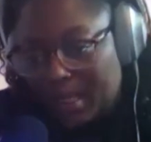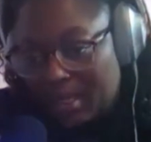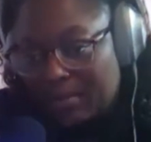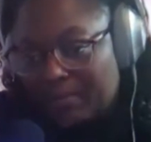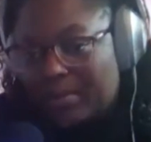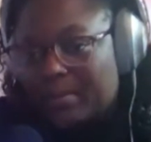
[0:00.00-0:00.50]

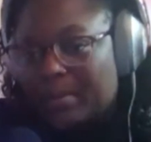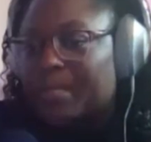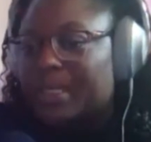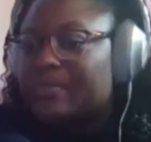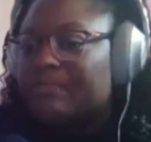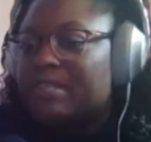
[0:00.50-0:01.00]
speak from a
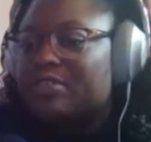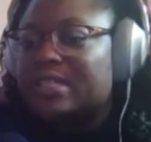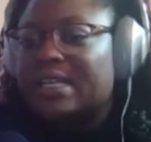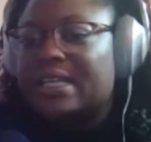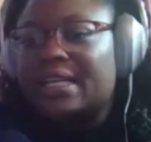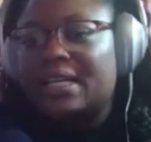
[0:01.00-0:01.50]
place of
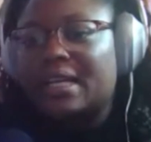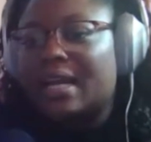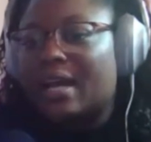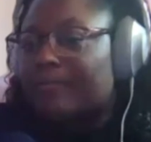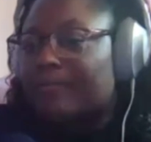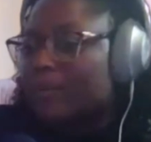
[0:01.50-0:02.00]
understanding
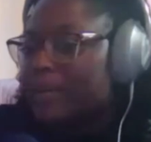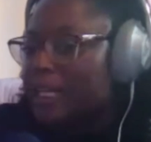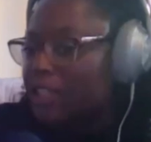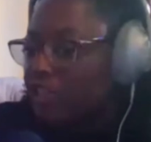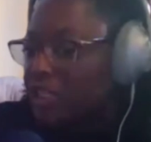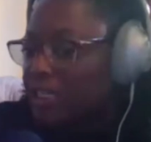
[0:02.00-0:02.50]
and
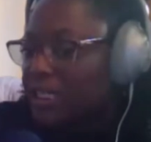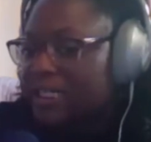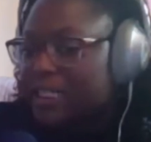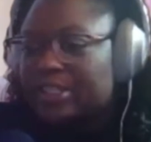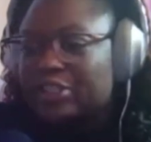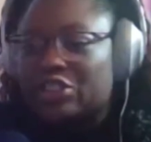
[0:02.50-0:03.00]
affirmation,
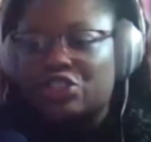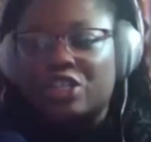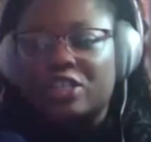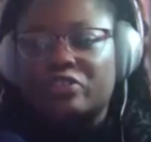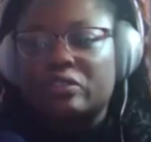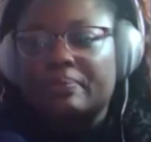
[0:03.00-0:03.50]
it doesn't just
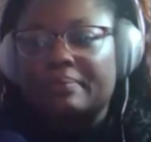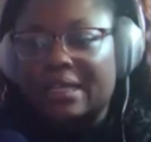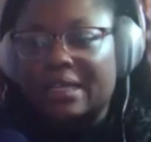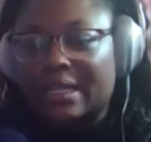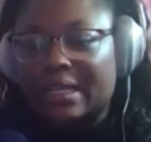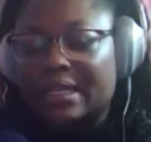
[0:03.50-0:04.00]
change the
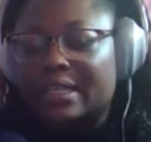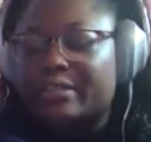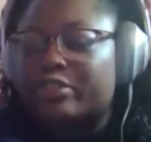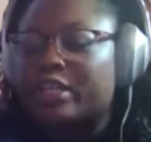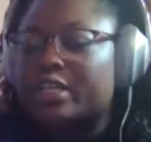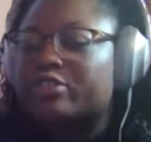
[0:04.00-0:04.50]
meeting,
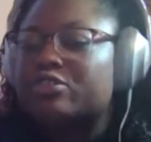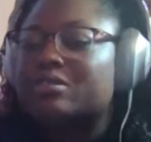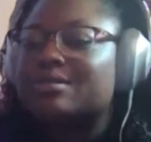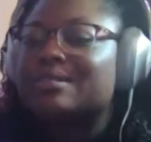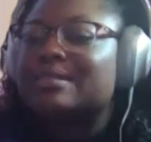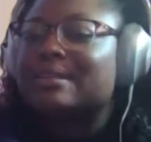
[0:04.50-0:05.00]
it
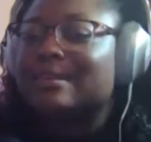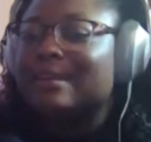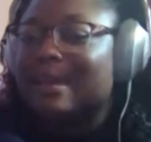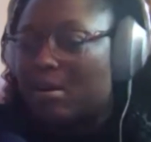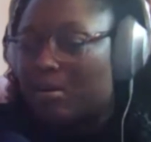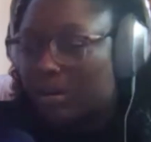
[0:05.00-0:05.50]
changes
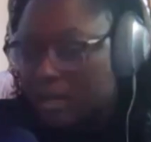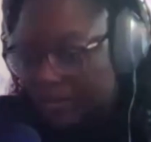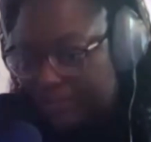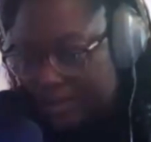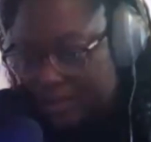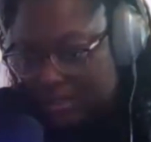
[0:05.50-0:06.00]
the
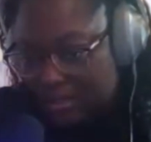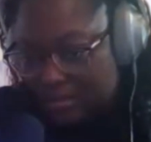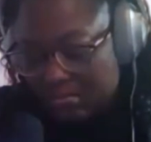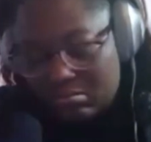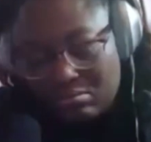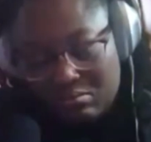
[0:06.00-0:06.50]
outcomes.